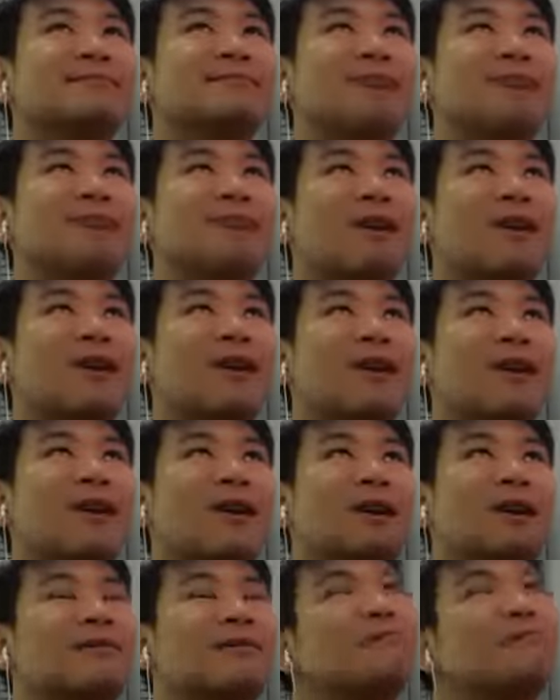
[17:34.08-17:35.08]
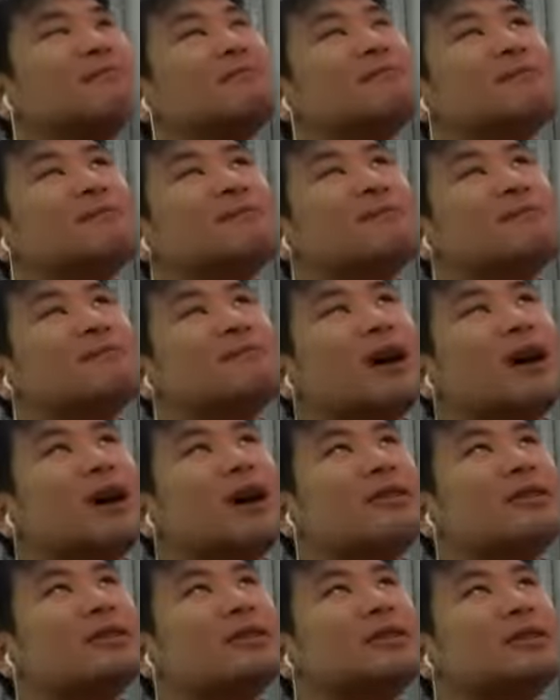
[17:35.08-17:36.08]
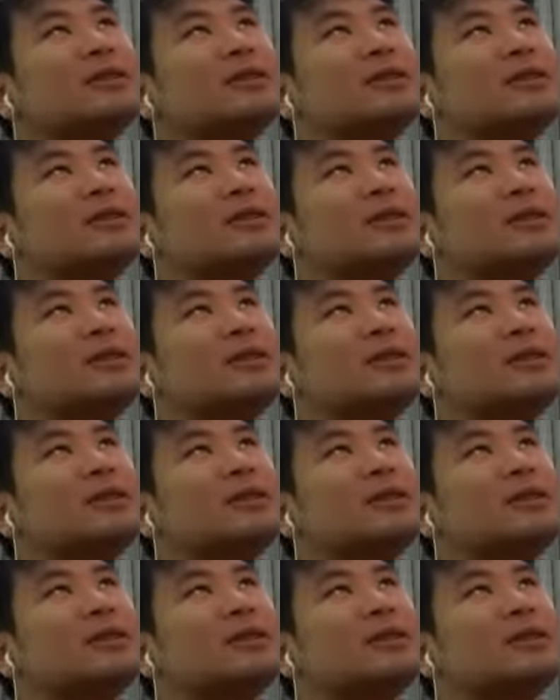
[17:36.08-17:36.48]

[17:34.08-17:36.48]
On how do you right.